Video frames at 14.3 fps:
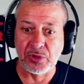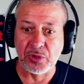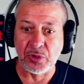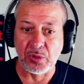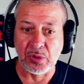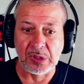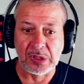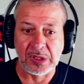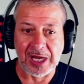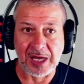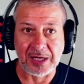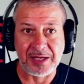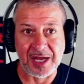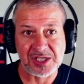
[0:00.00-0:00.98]
to
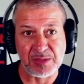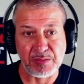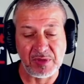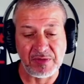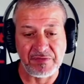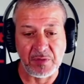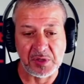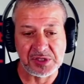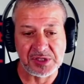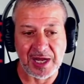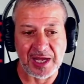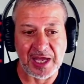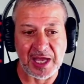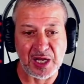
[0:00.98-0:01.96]
contact some of the folks that
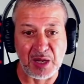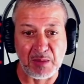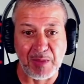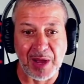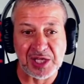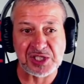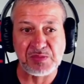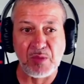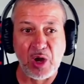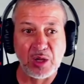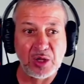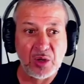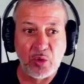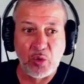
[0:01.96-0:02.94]
I had in my small
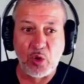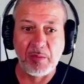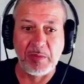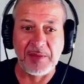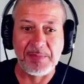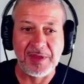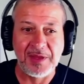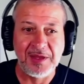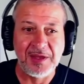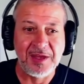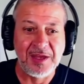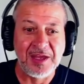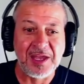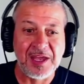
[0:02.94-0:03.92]
little orbit.
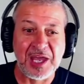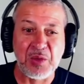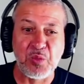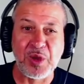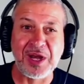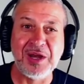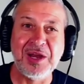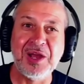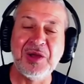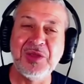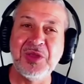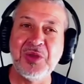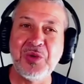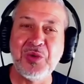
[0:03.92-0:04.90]
And when
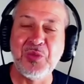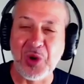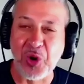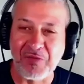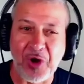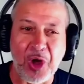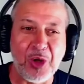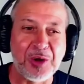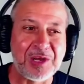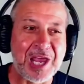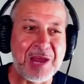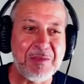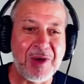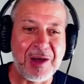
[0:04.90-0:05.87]
Overhaulin
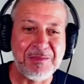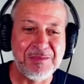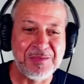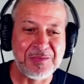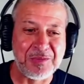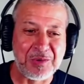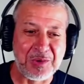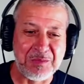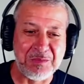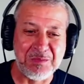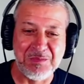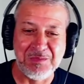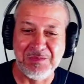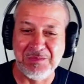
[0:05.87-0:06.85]
came up, or
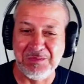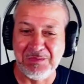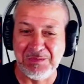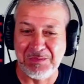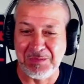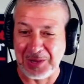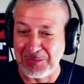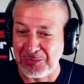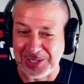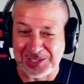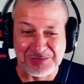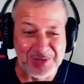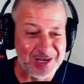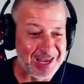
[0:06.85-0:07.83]
Bud
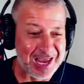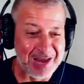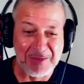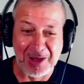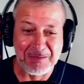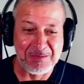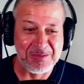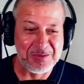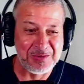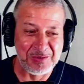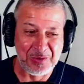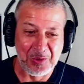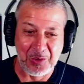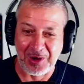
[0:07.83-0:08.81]
Brutsman came up,
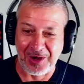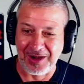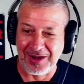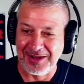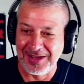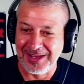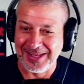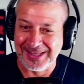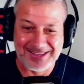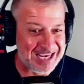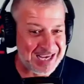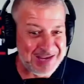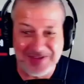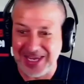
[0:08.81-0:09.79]
or
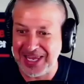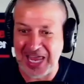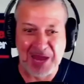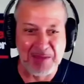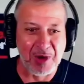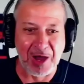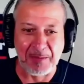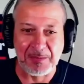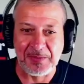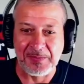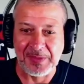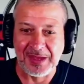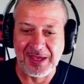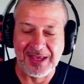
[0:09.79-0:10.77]
TV came up,
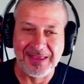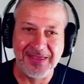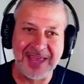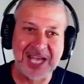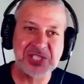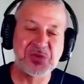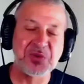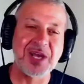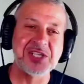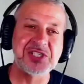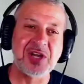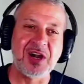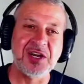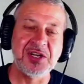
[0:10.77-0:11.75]
that's when I
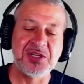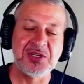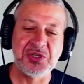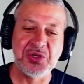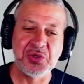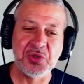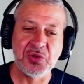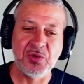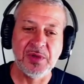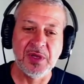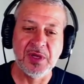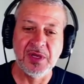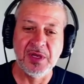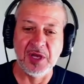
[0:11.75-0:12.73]
started to
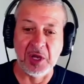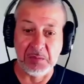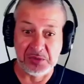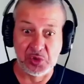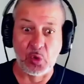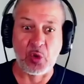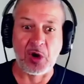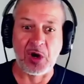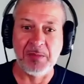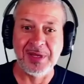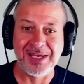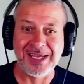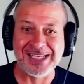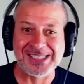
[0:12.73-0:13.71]
absorb
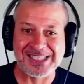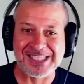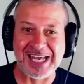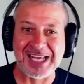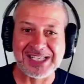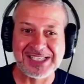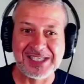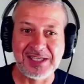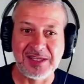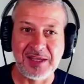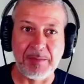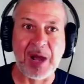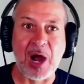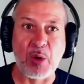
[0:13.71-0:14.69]
and sense
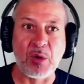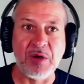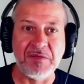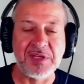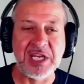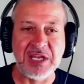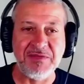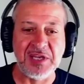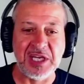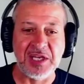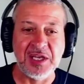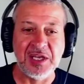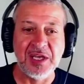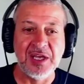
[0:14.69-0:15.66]
the power of TV,